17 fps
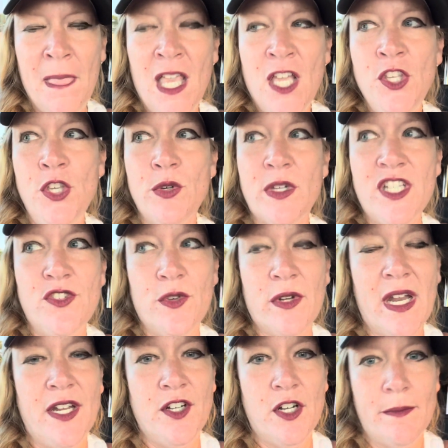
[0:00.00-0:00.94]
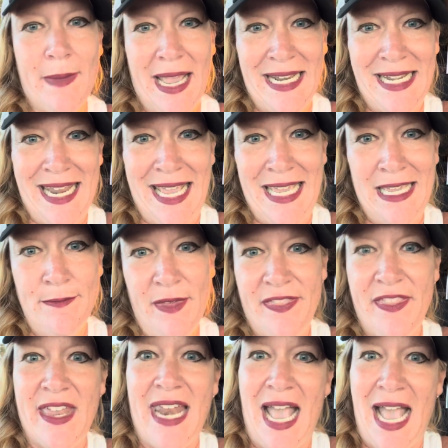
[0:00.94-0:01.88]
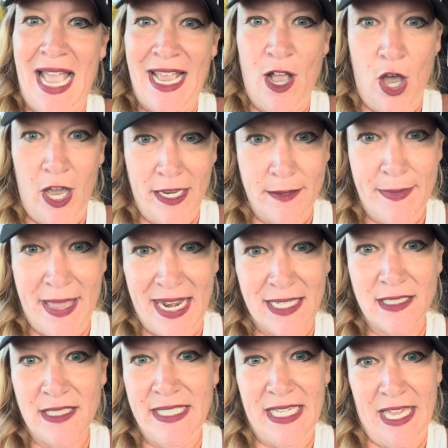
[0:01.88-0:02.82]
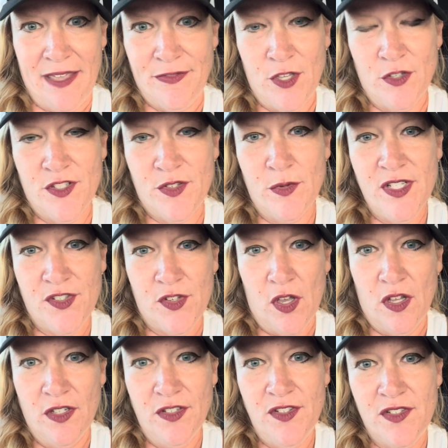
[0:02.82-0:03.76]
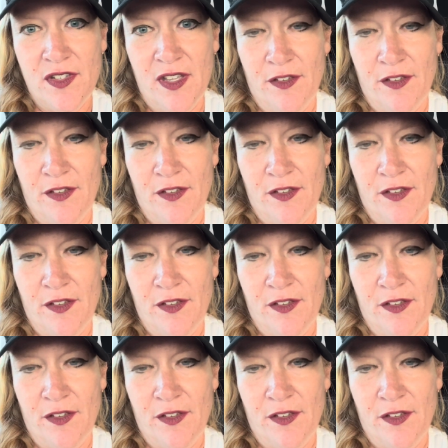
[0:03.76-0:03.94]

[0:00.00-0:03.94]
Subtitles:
You can do it under my name, and then I automatically get those results.